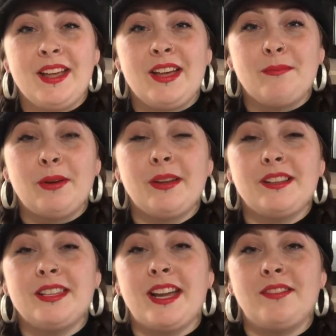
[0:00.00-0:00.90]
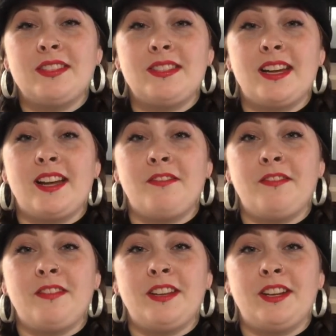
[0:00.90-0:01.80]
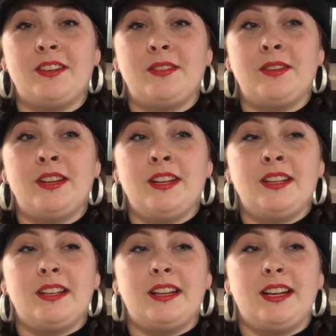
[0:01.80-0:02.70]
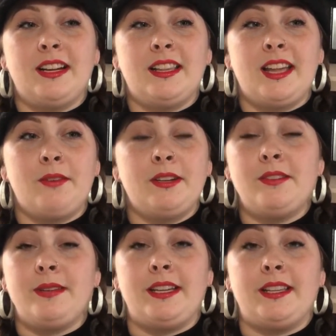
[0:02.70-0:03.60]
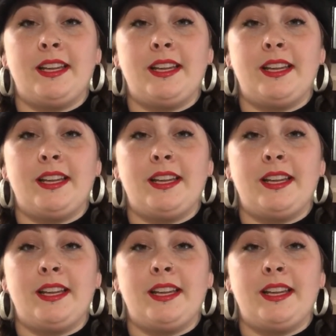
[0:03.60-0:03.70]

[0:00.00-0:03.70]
But we also have stuff, you know, that we don't eat.